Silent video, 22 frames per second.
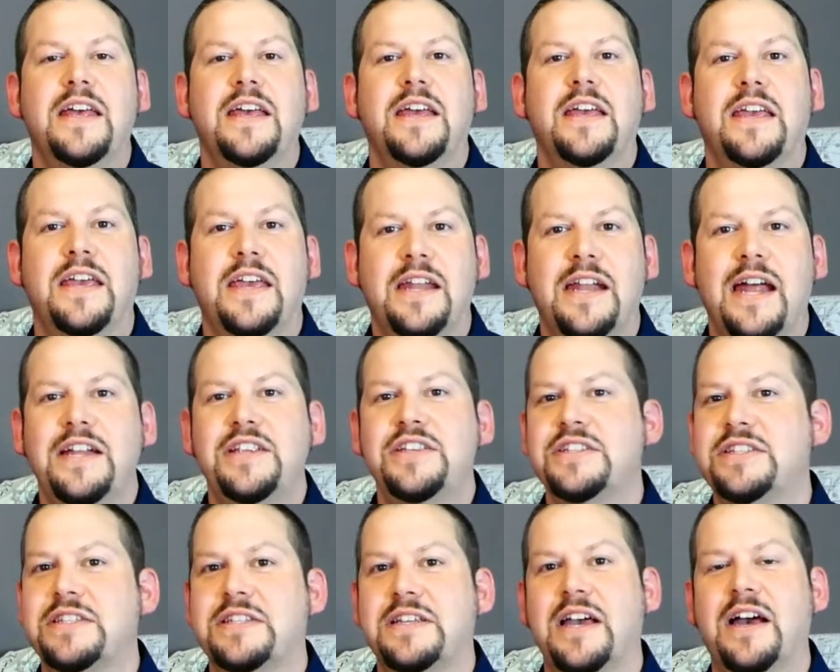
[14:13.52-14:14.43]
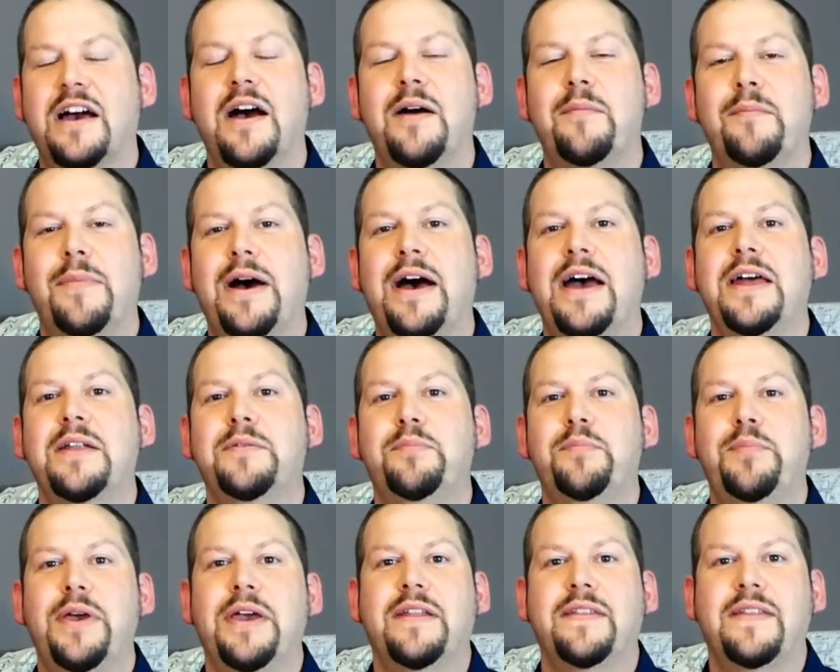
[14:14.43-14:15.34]
can I just come by
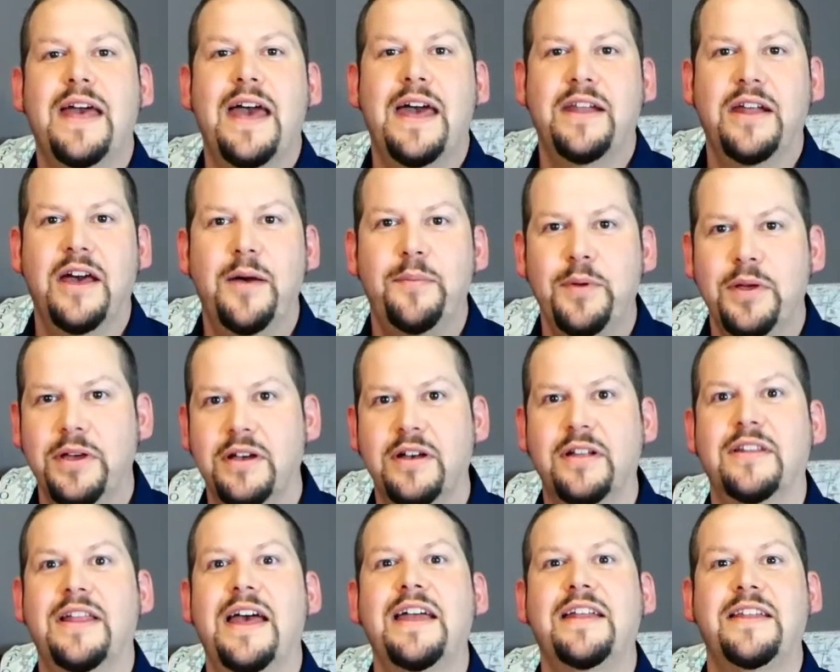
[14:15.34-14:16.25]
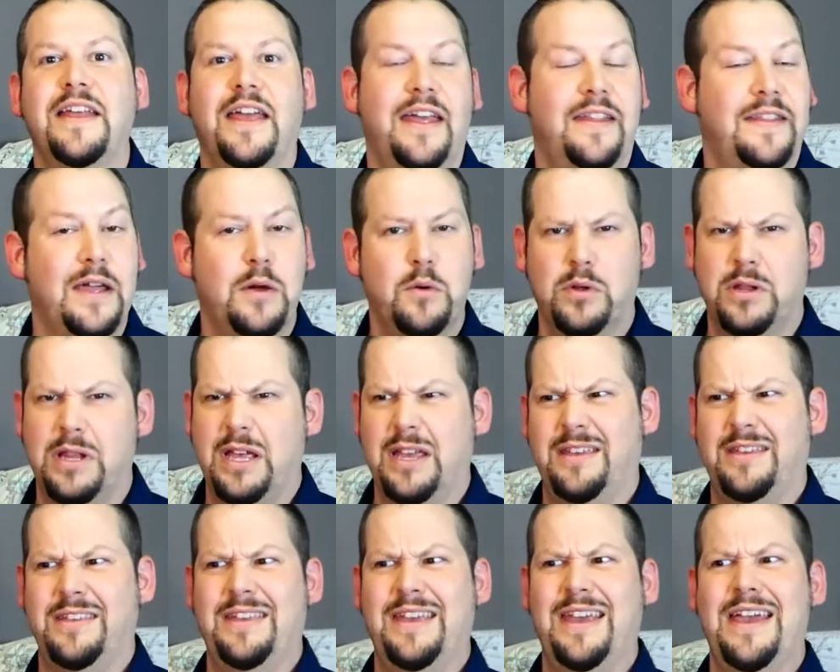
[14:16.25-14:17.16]
and pick that up and collect it? And they were
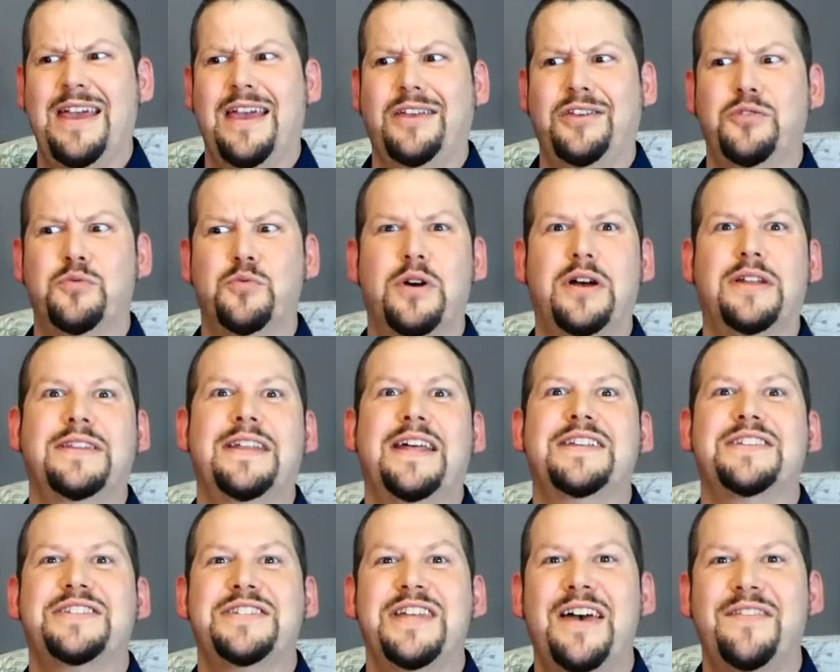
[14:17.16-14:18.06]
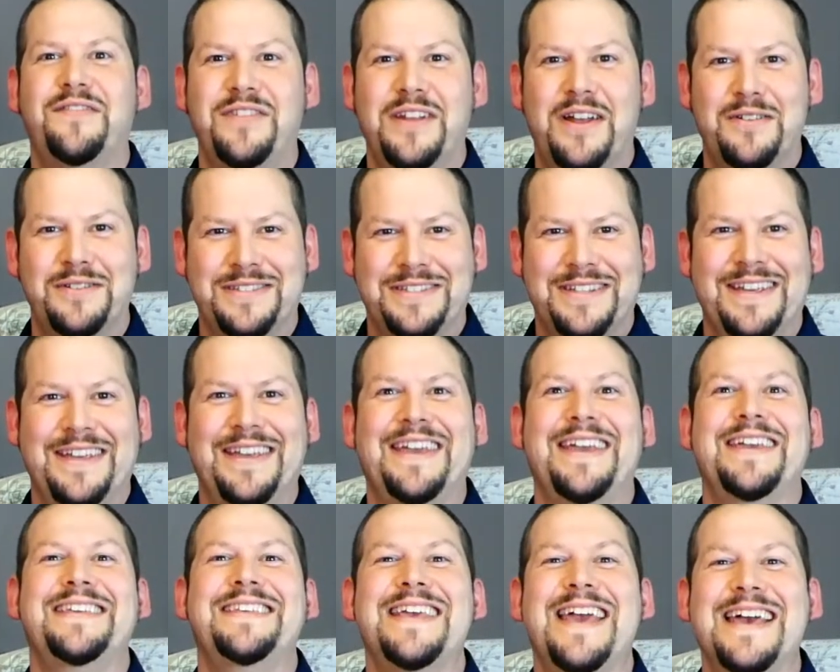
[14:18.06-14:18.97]
like, yeah, you want that stuff? And I was
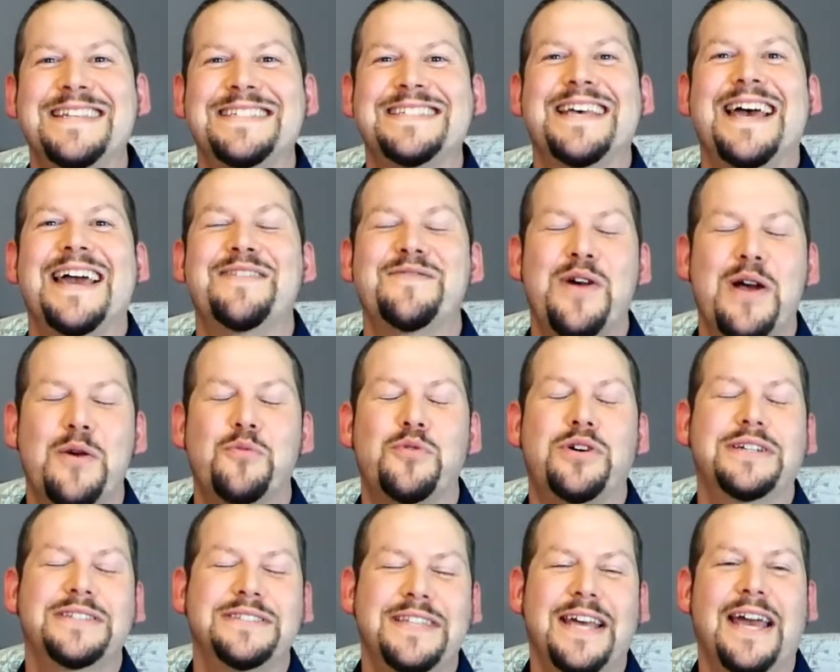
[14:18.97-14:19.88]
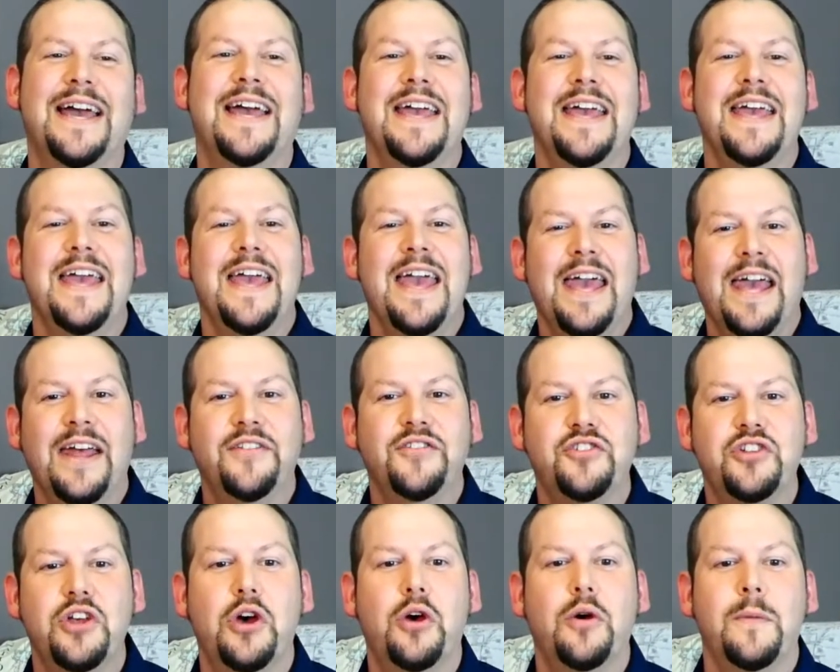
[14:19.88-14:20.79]
like, yes, I want that. And
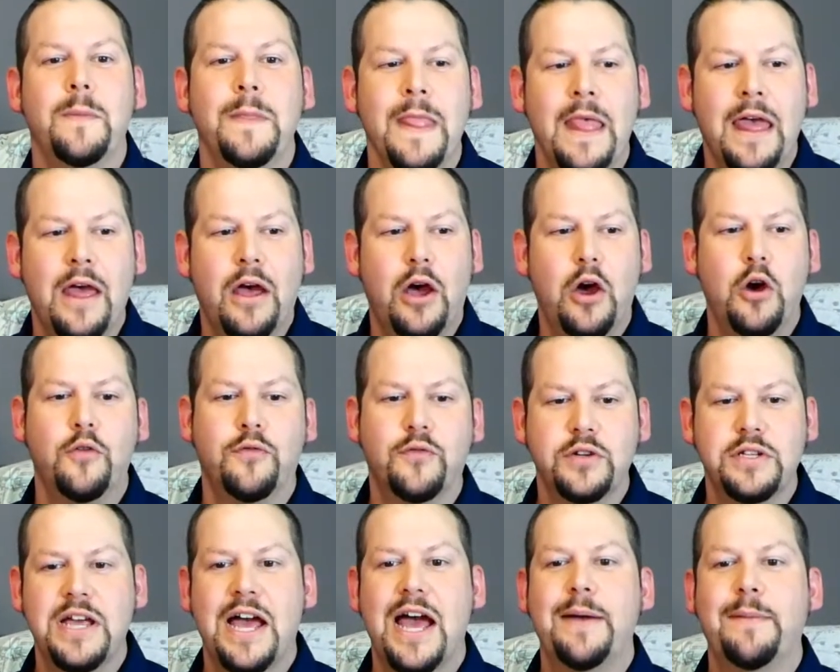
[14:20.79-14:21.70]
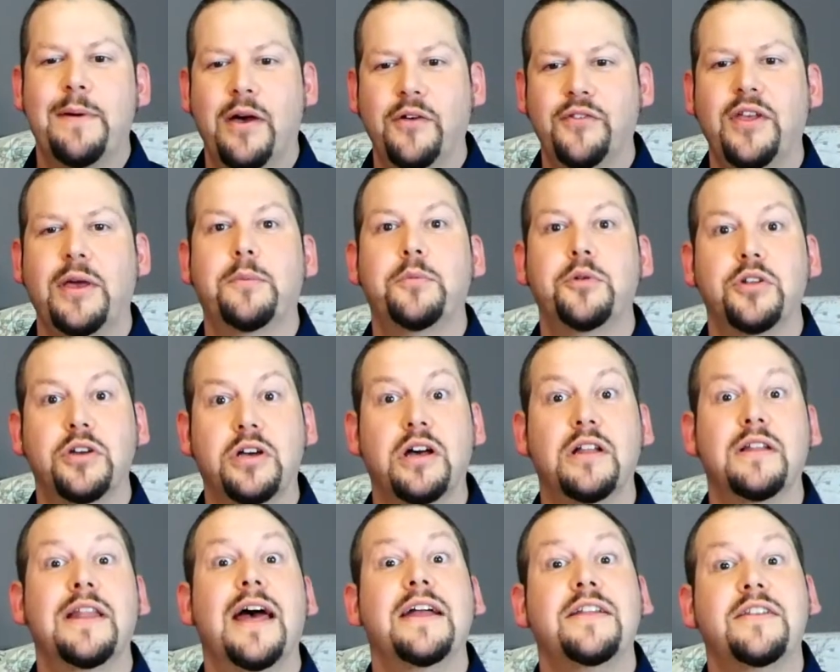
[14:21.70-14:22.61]
so over time I was able to
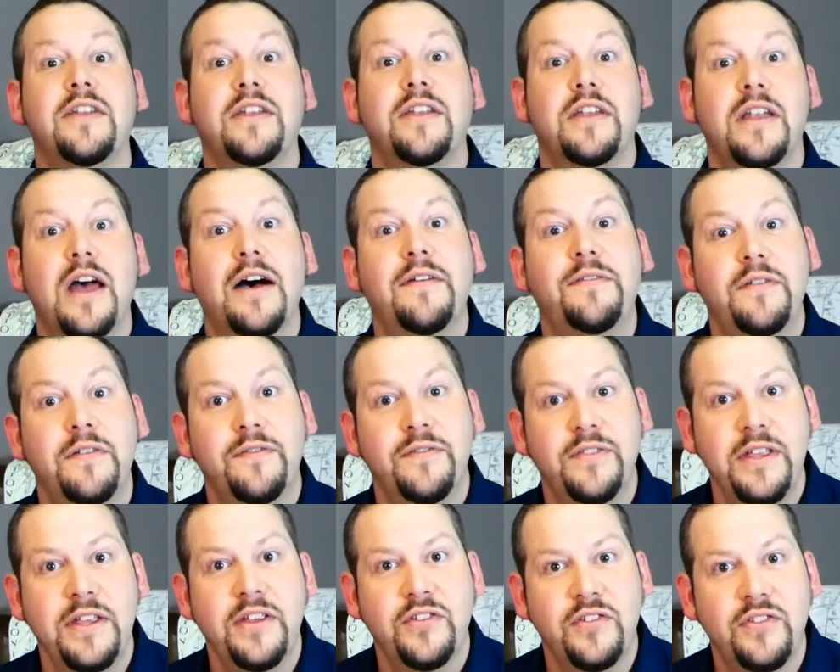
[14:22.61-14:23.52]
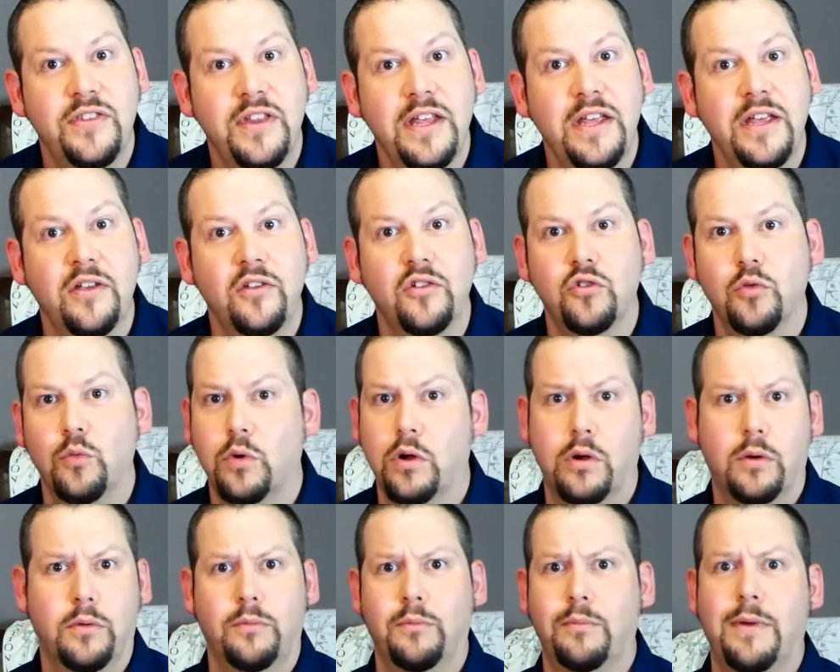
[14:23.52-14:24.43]
collect enough of these things
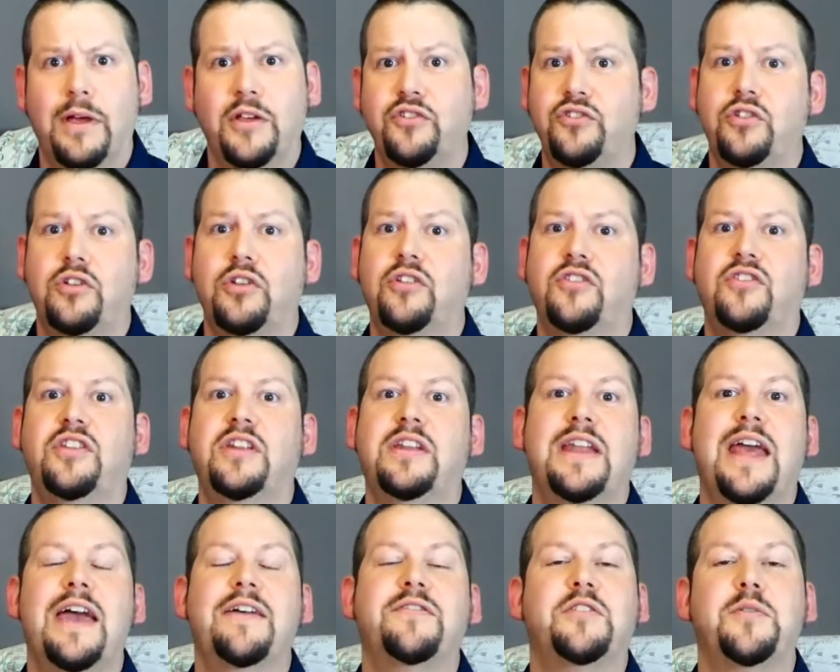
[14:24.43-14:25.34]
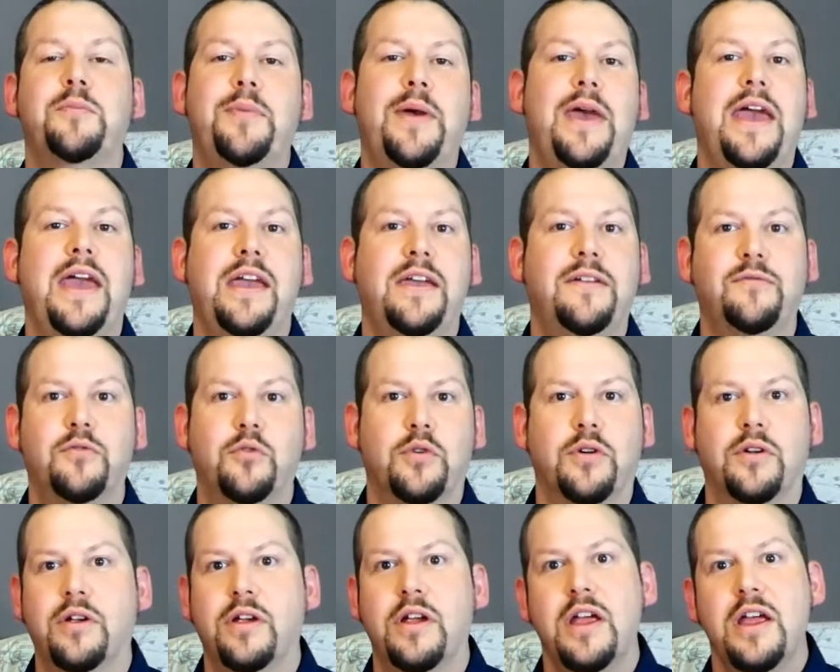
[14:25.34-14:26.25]
where my students didn't have to pay
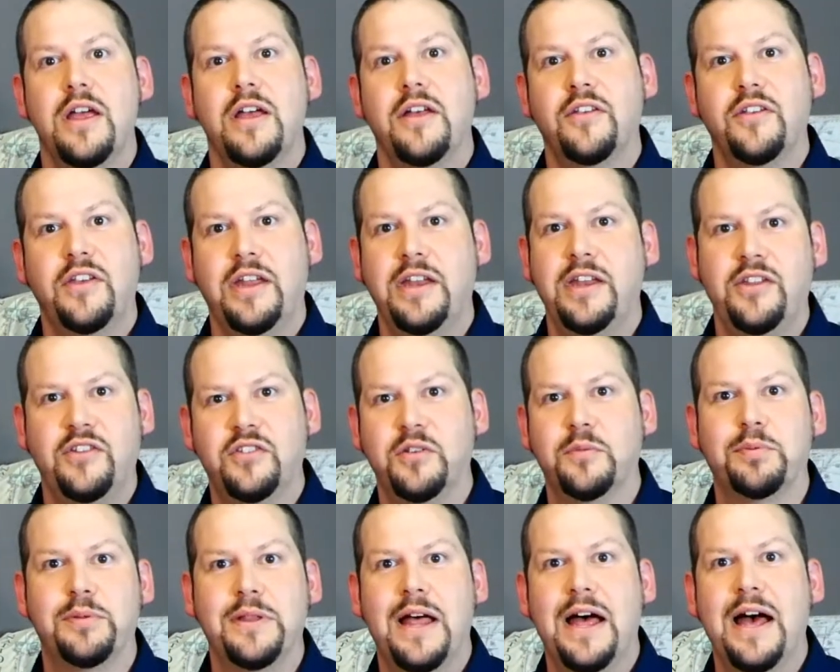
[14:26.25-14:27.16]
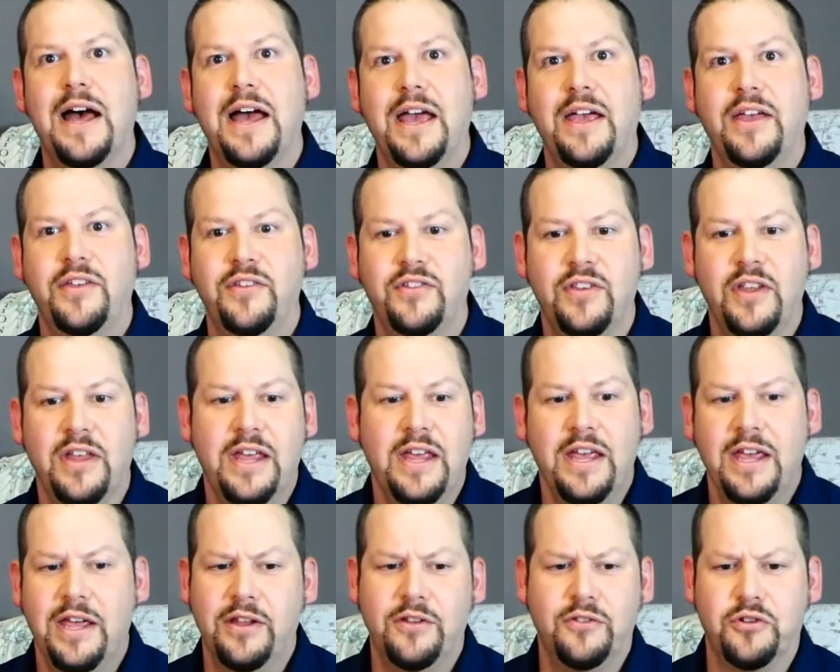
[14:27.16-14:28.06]
for any supplies
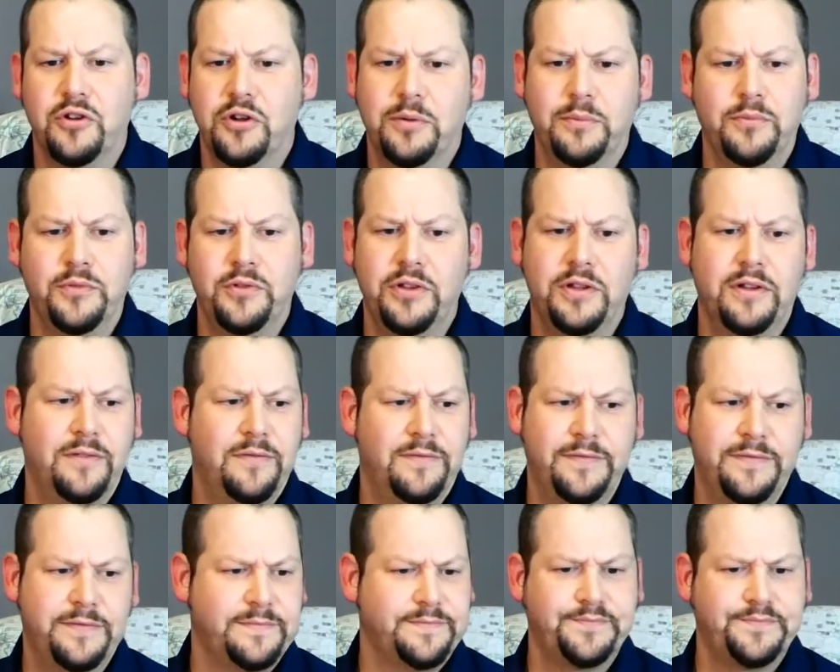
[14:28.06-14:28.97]
in terms of